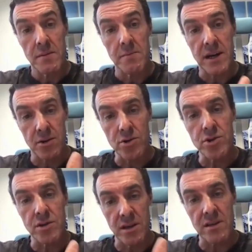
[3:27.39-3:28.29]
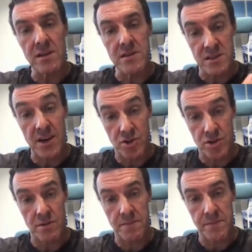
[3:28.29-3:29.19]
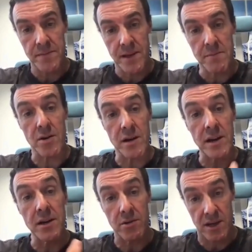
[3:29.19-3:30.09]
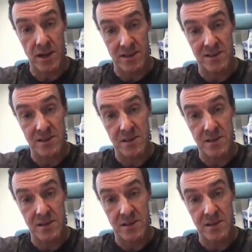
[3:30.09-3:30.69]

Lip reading: but can also hear the discussion about clinical cases.